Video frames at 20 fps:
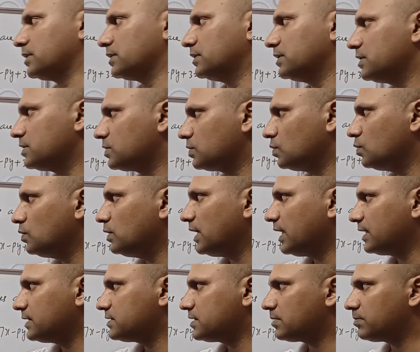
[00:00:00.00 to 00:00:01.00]
These two
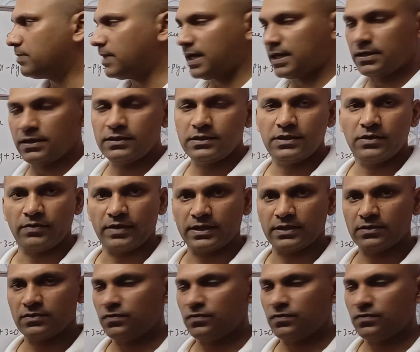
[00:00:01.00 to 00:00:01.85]
lines are parallel given.